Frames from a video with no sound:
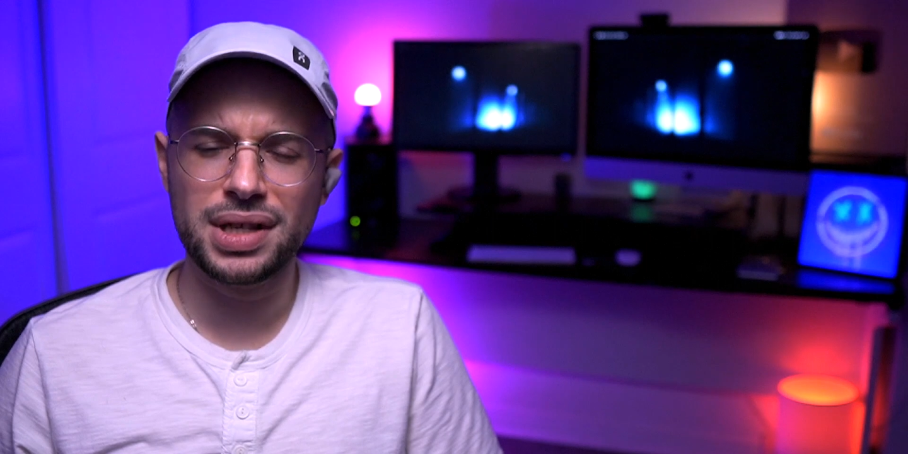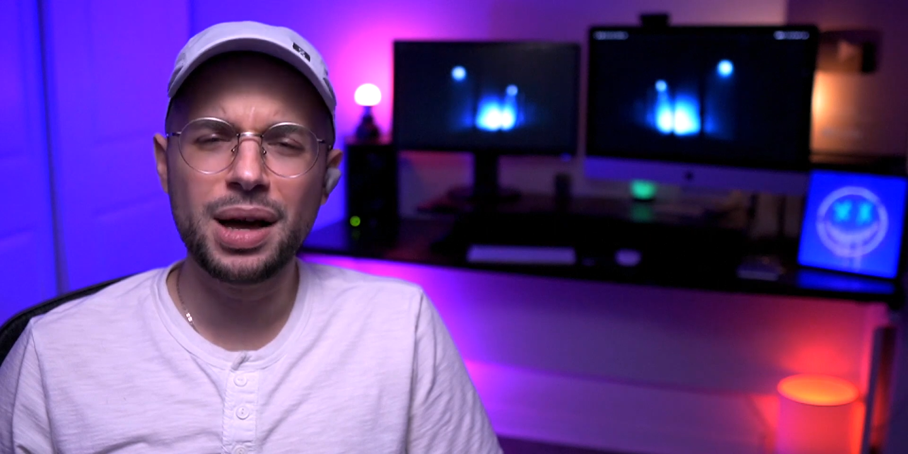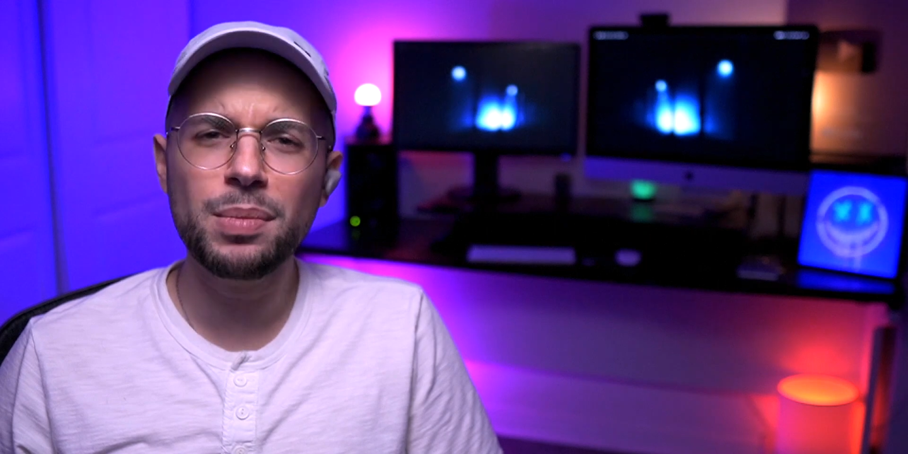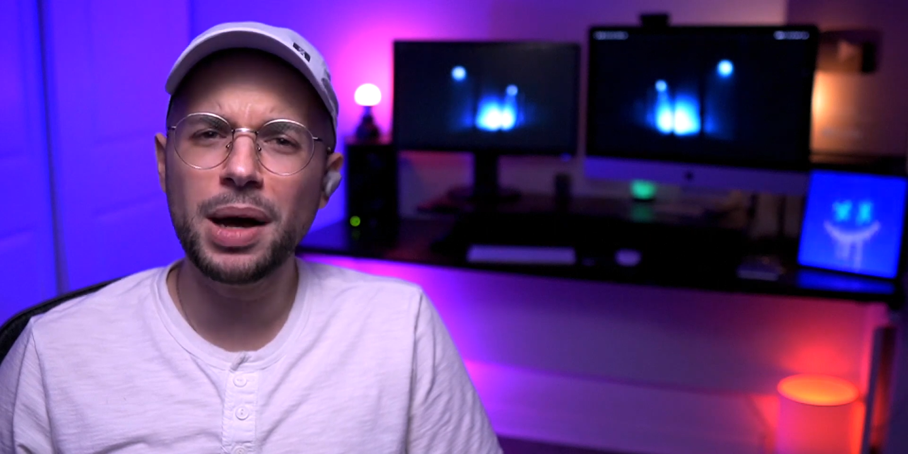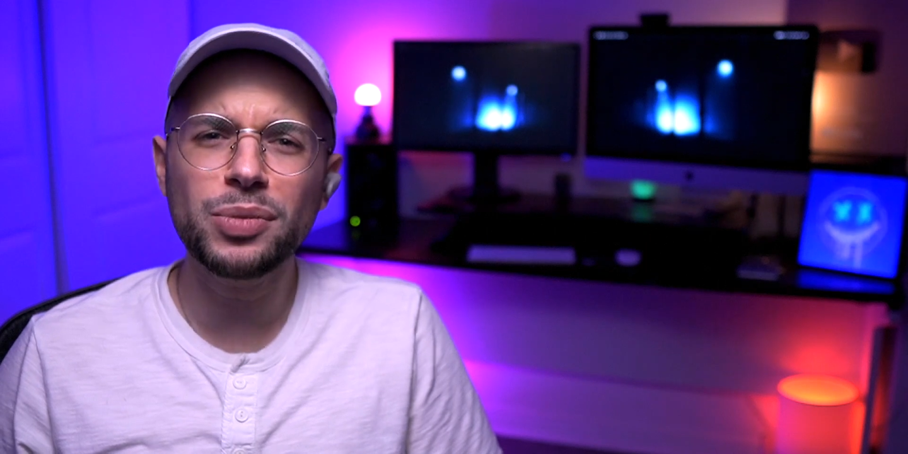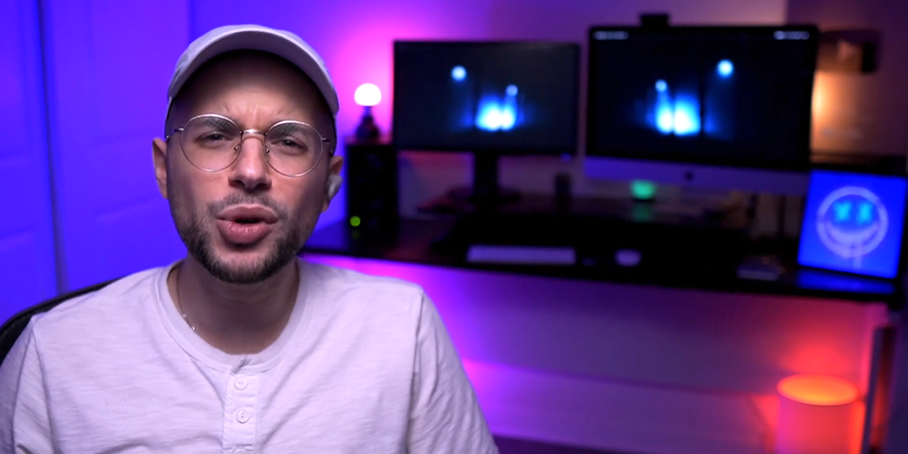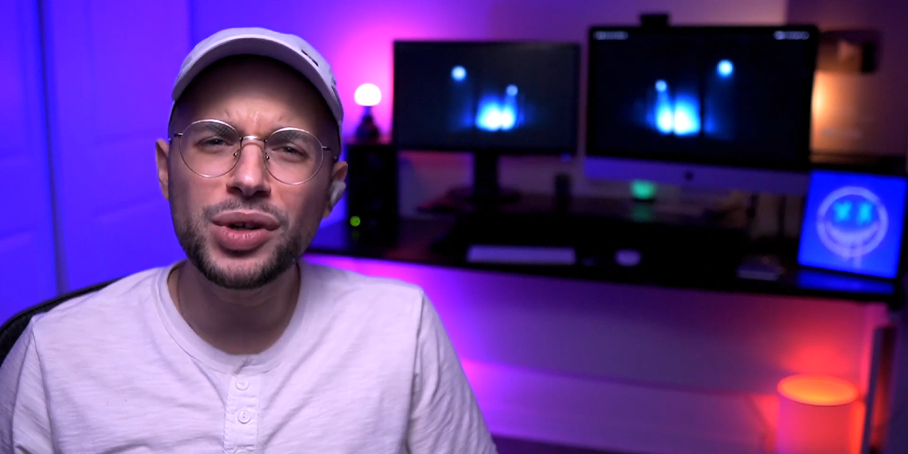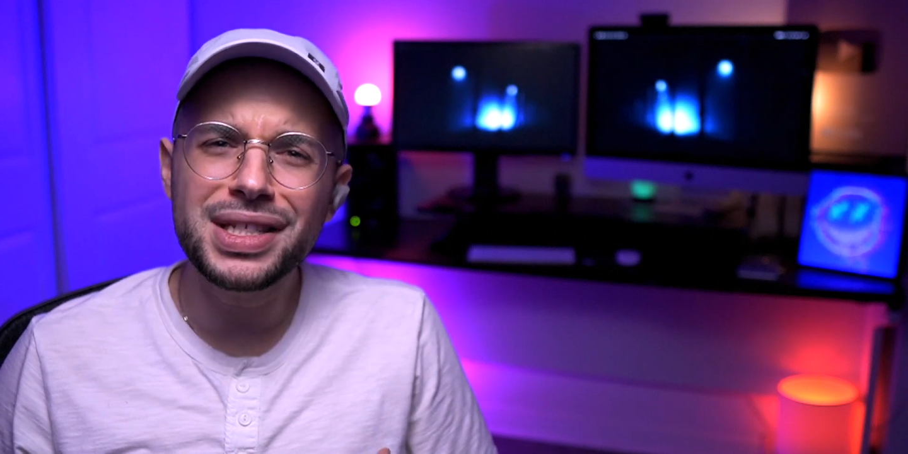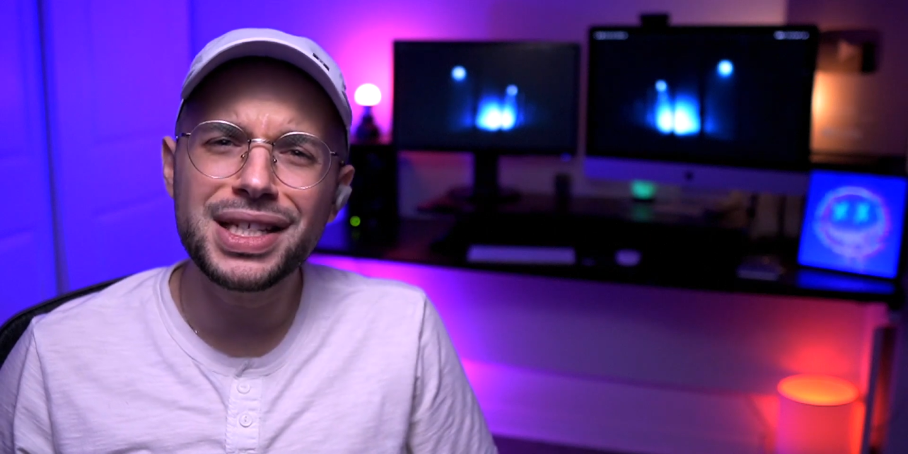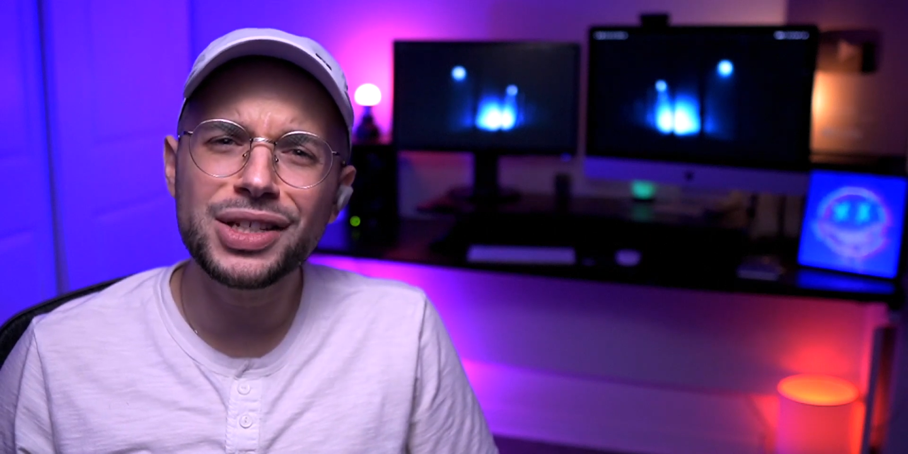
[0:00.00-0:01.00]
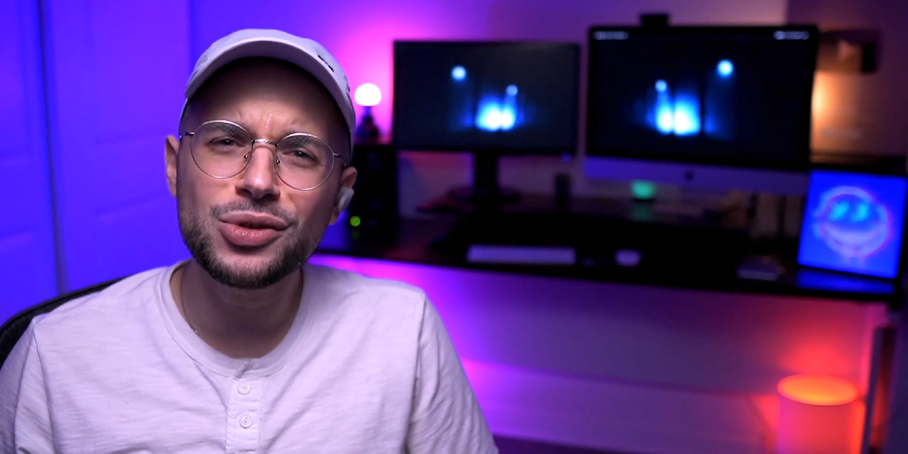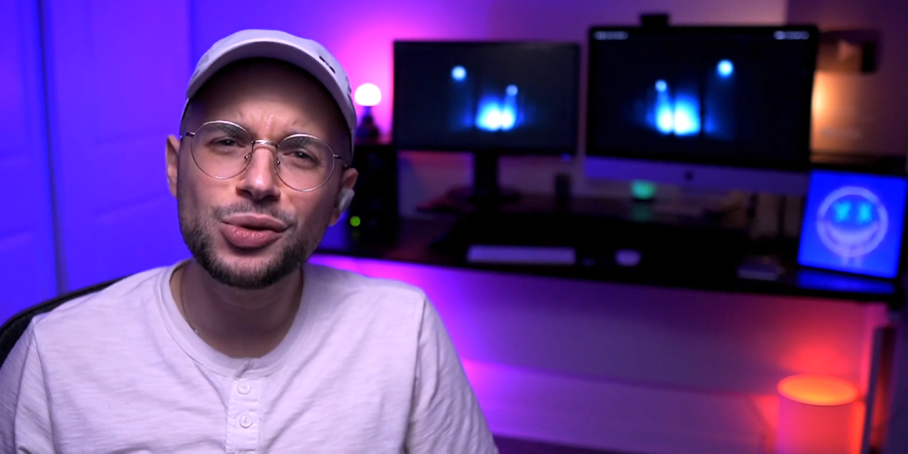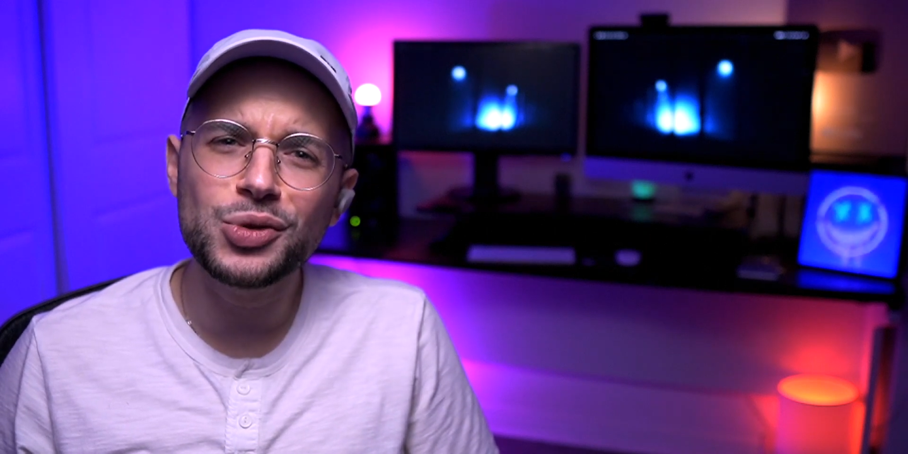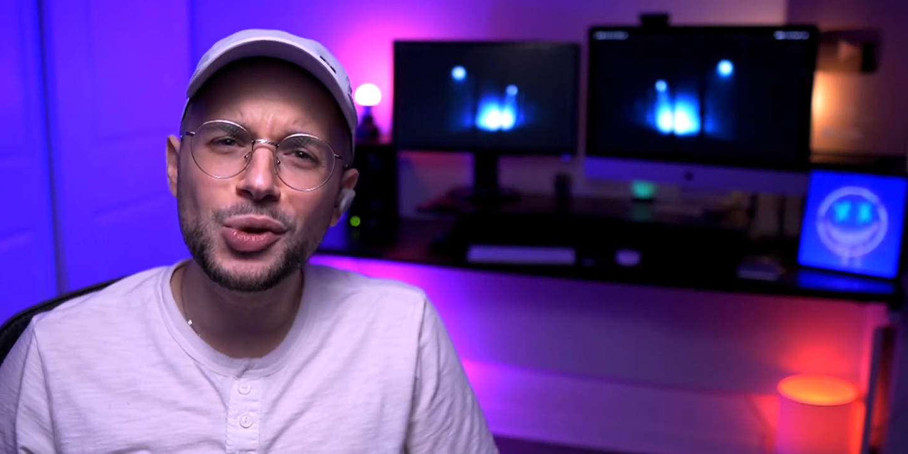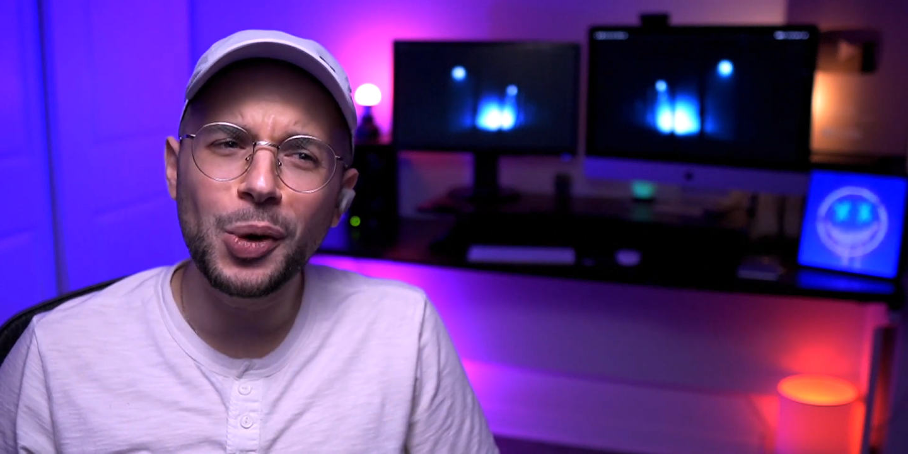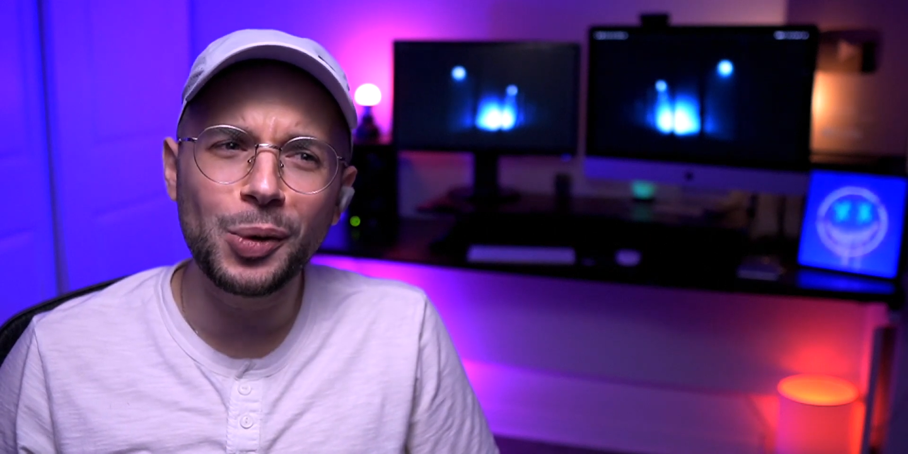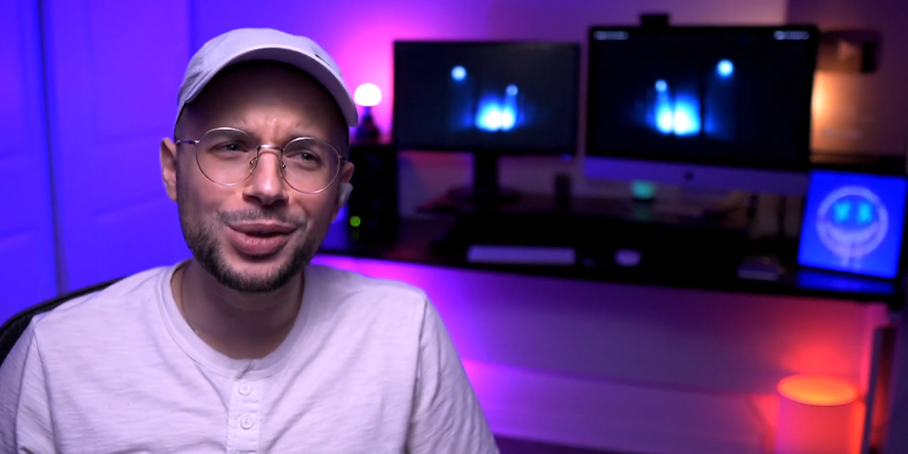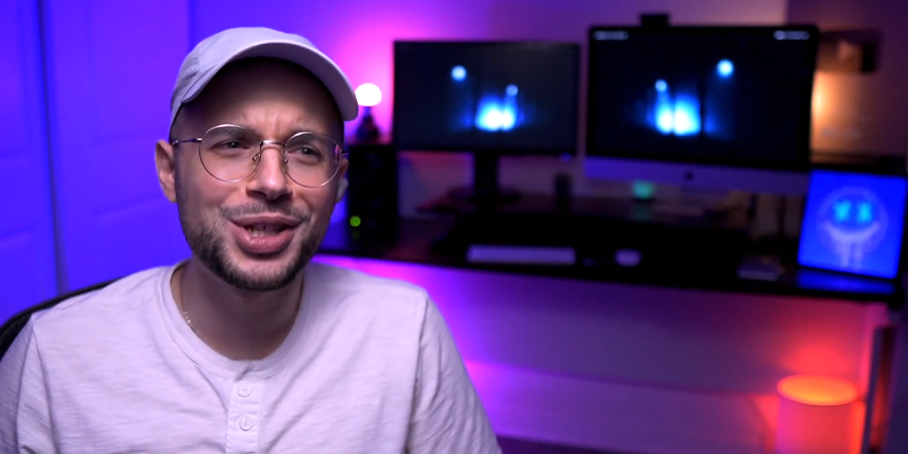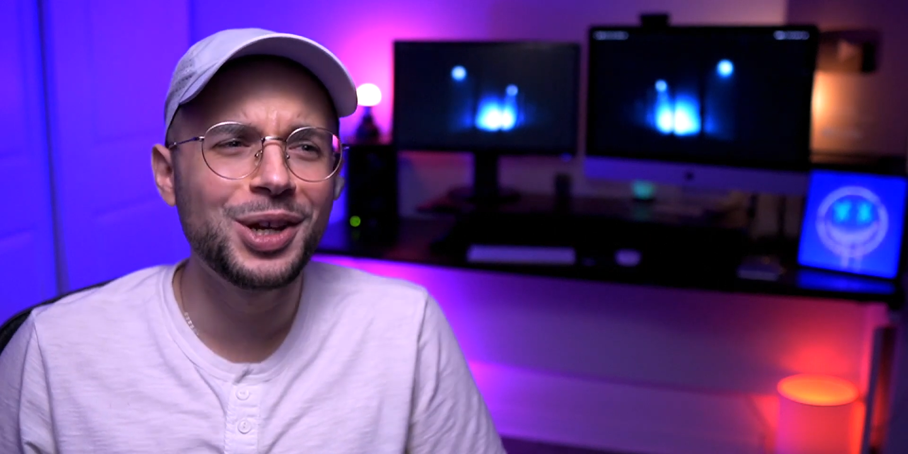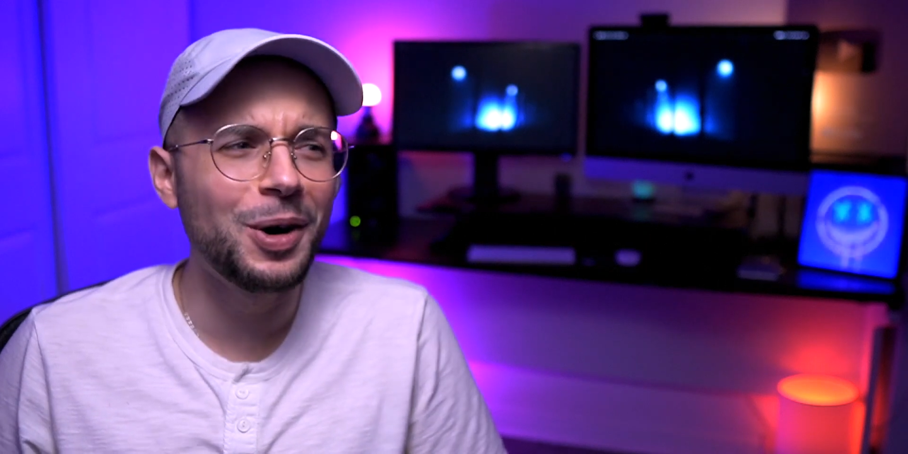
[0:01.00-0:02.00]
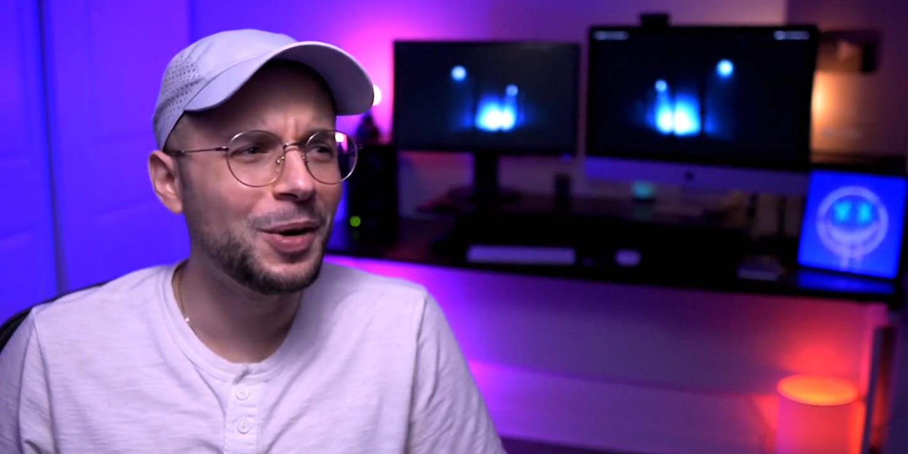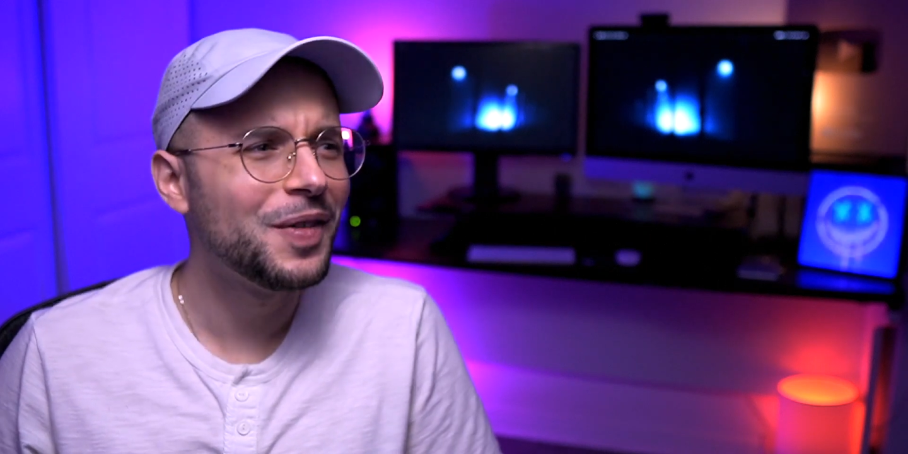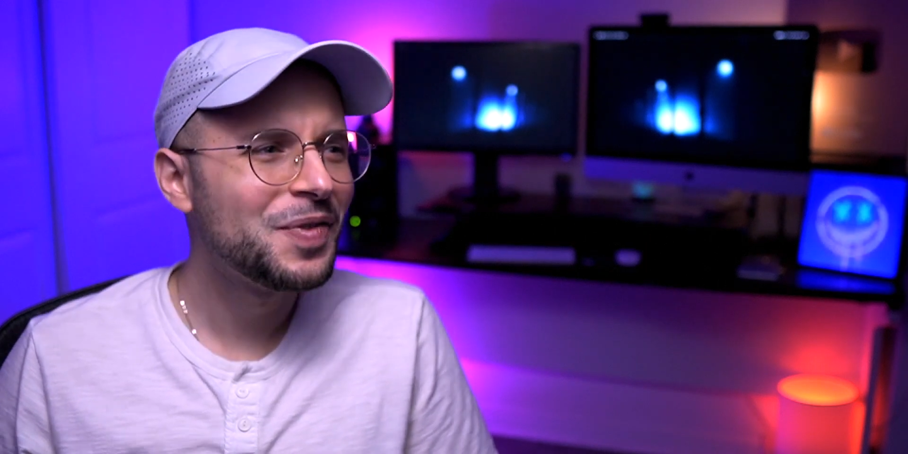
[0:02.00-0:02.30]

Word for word: I'm, I'm 36 years old, so...